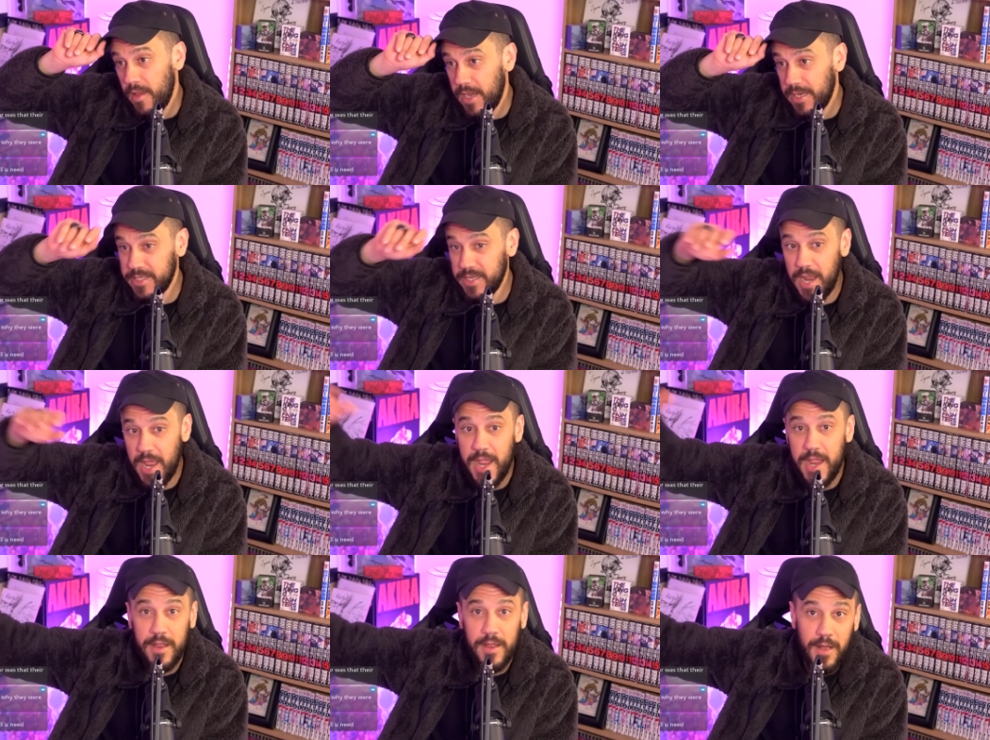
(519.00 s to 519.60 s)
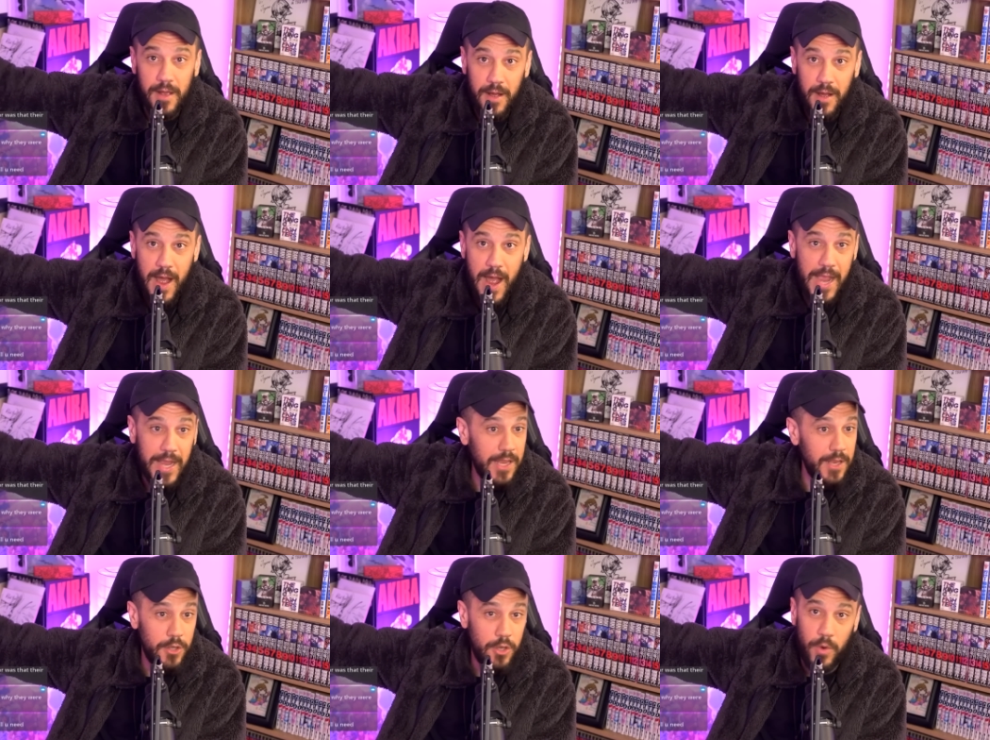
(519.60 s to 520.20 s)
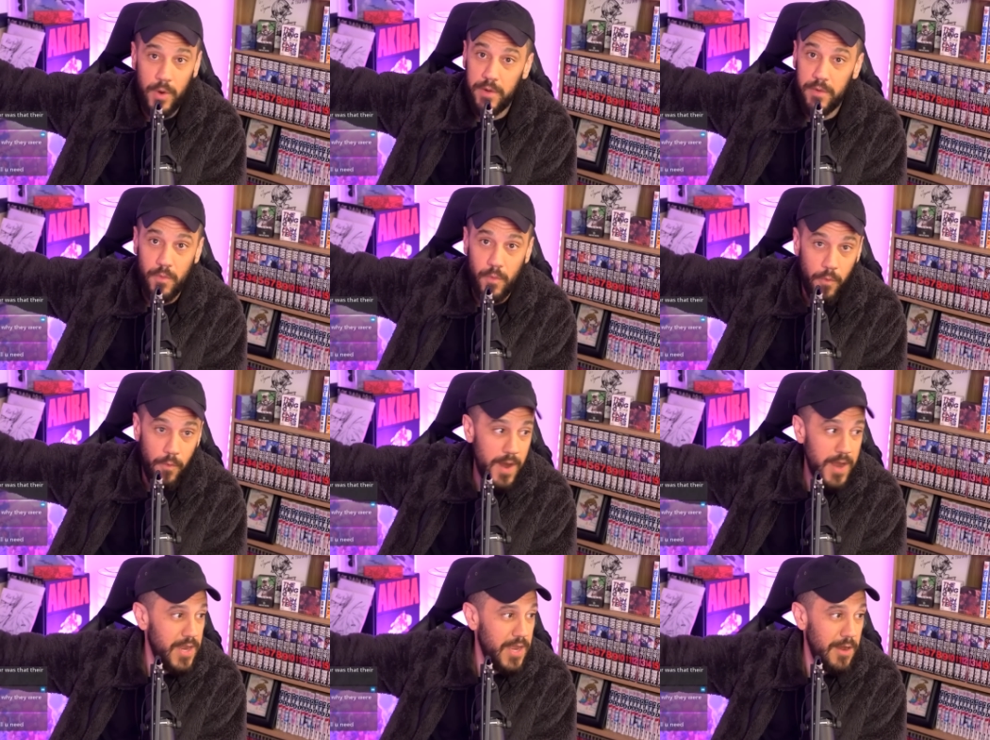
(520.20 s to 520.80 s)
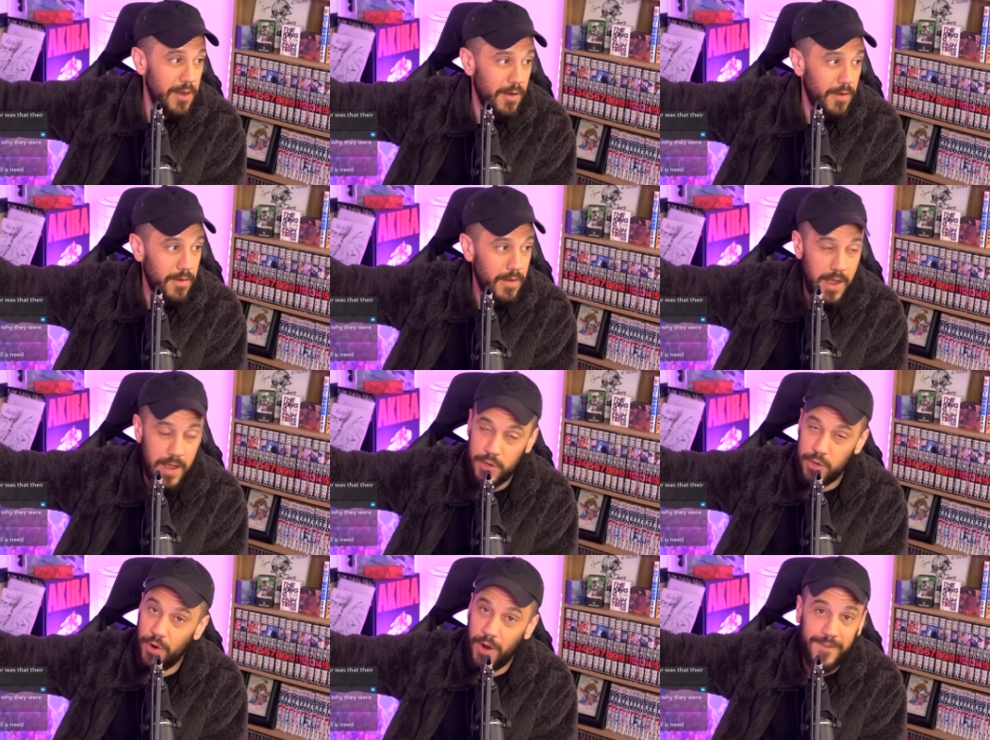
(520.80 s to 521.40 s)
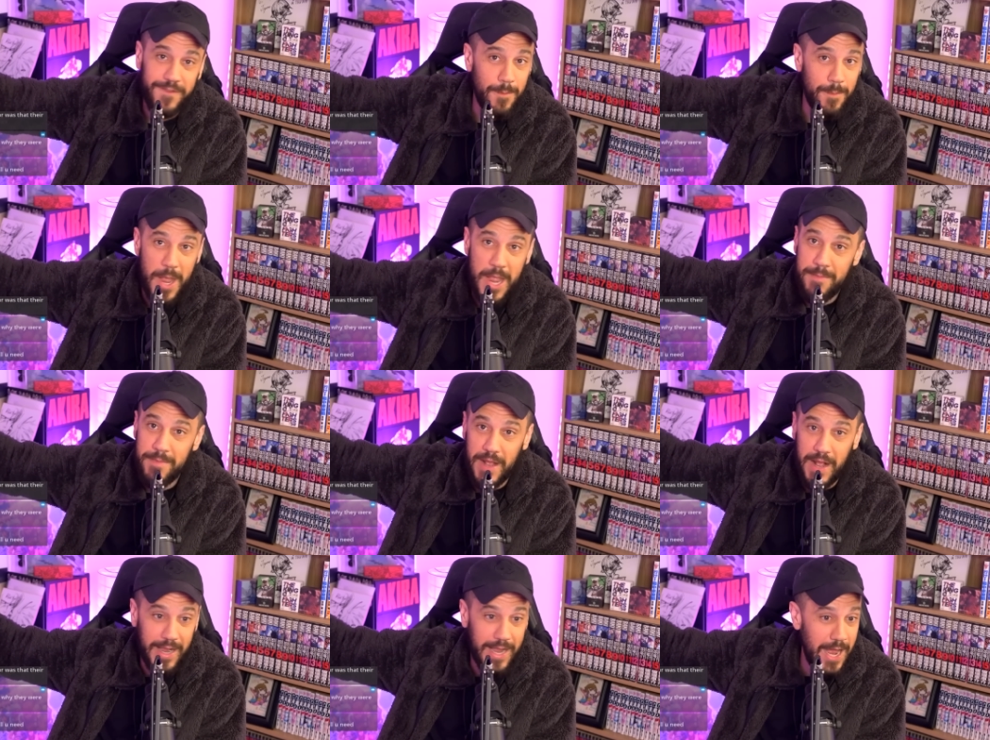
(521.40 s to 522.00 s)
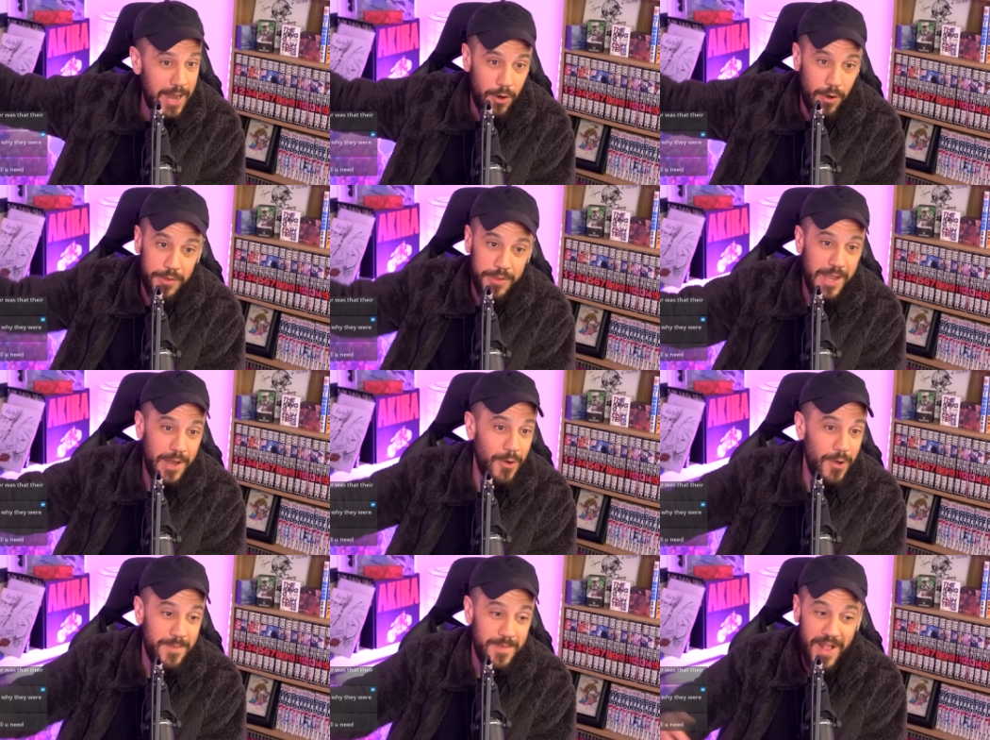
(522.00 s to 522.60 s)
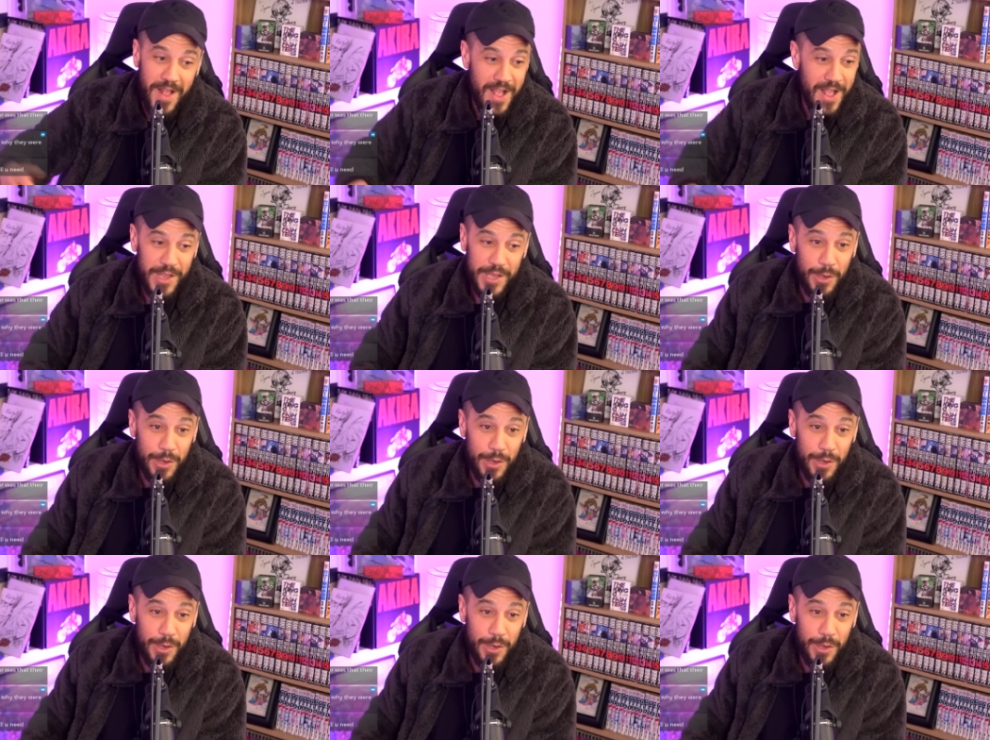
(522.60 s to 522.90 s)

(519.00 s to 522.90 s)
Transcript: I said, hey, I can do it right here. Uh, you don't have to pay me. I got all the equipment.